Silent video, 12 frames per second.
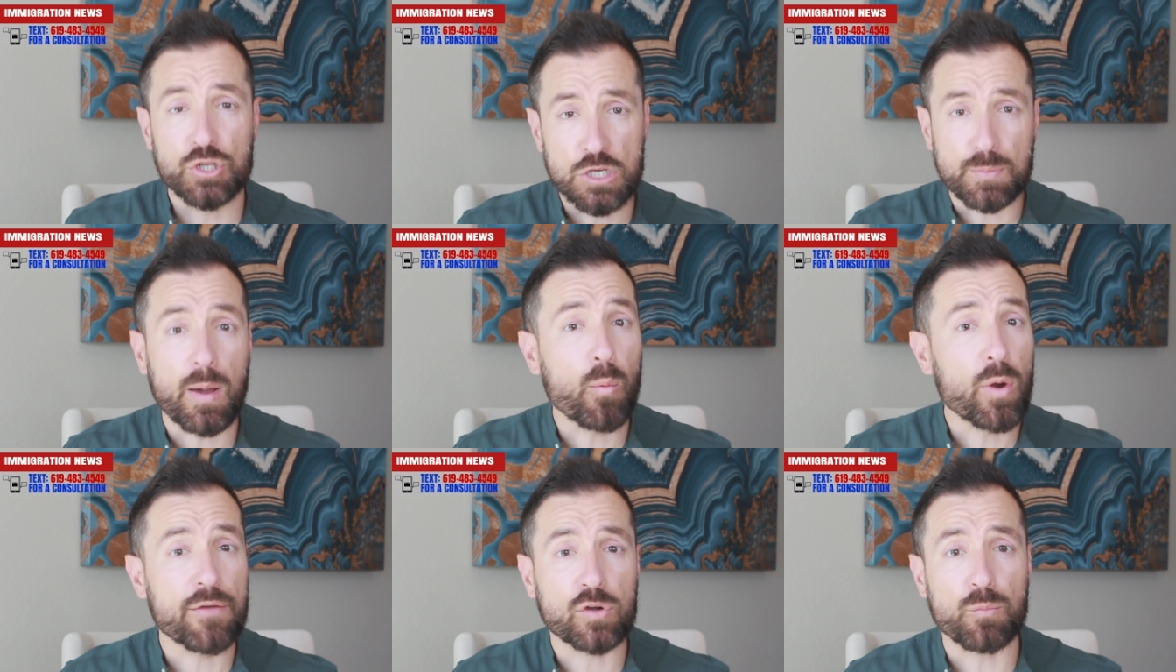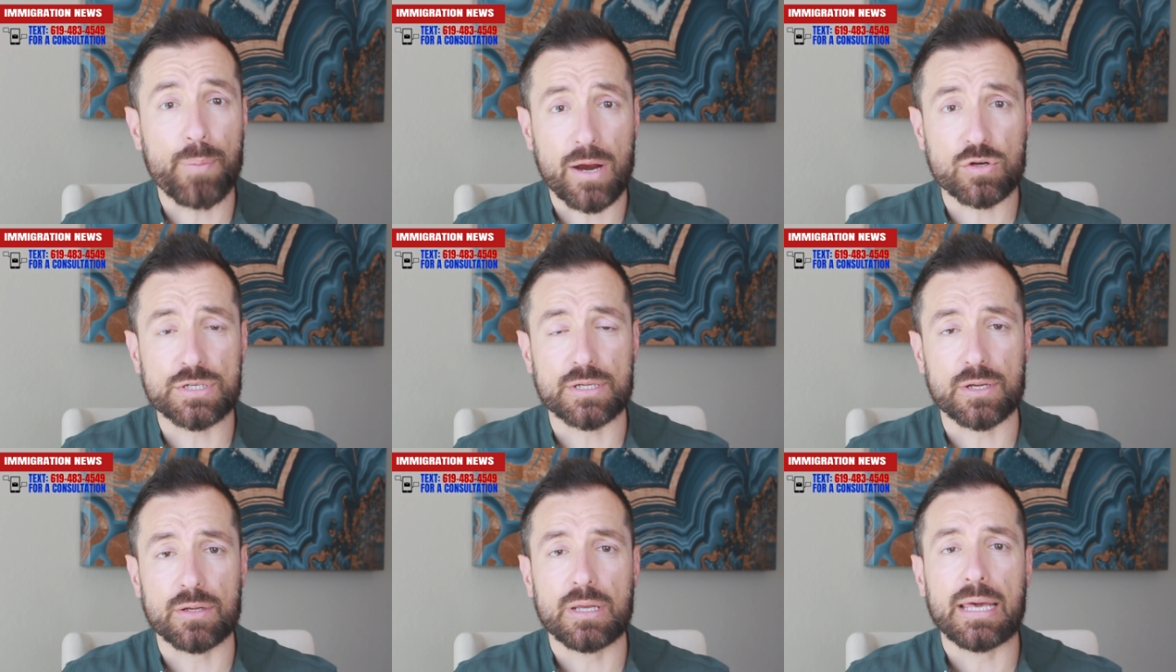Just by way of
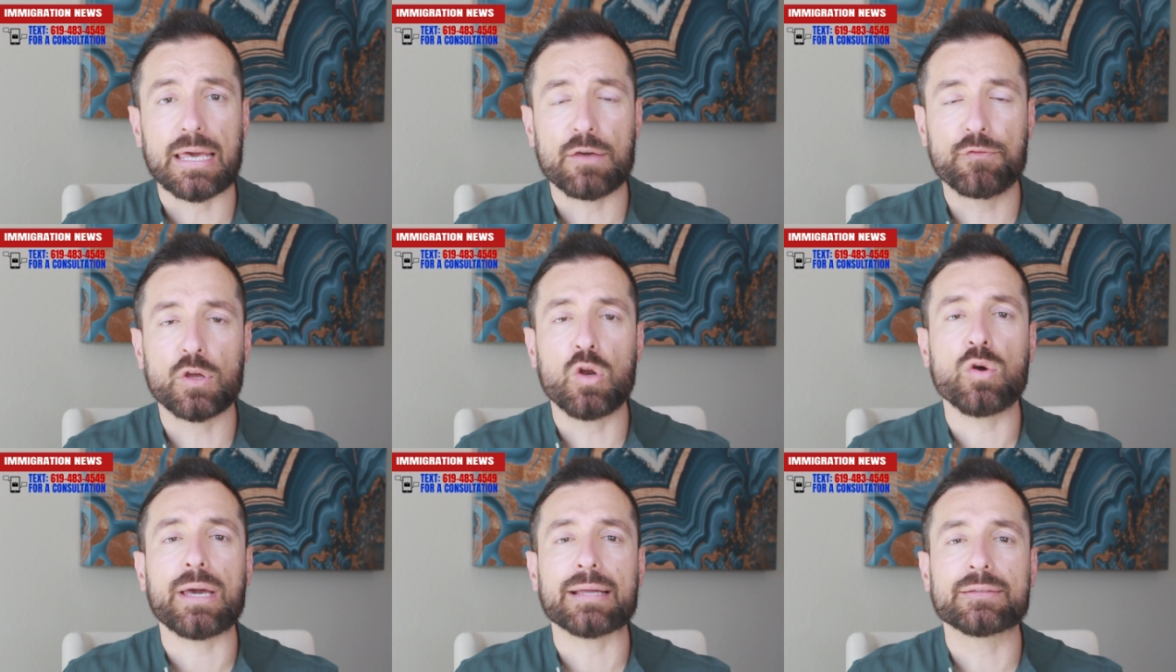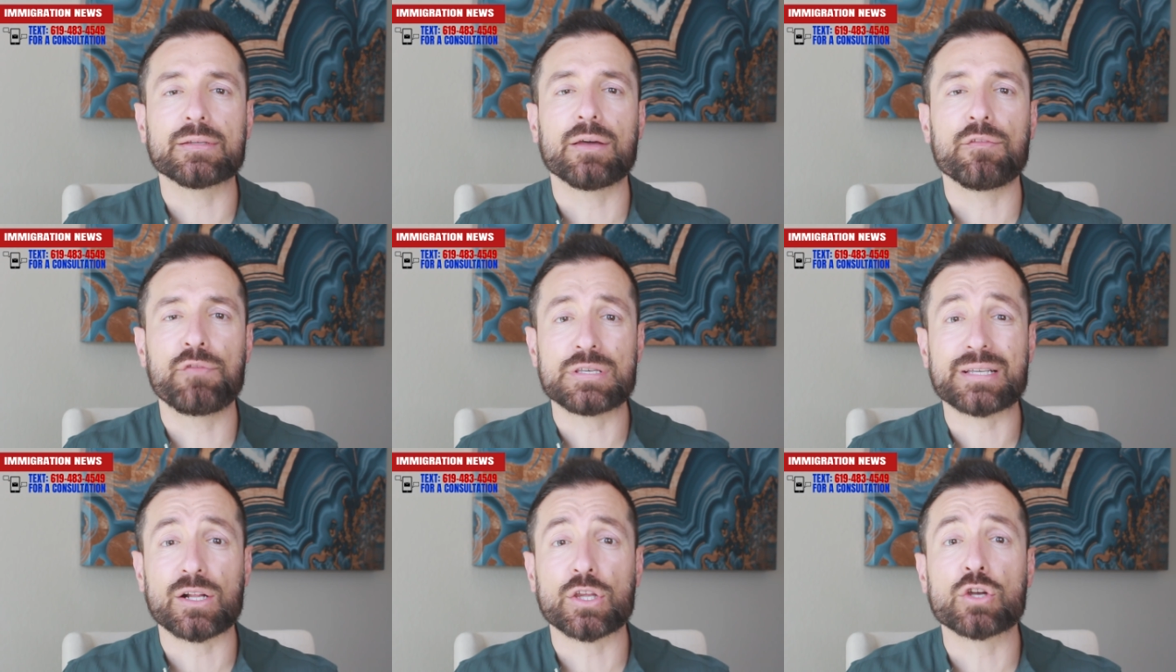comparison, if you look at
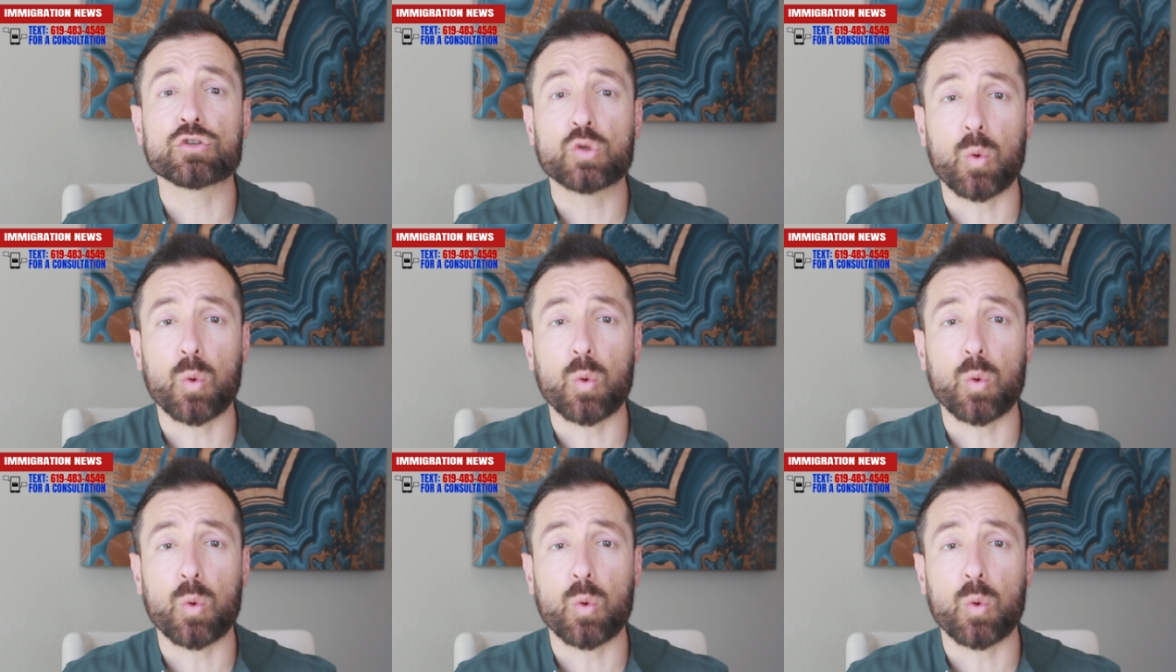fiscal year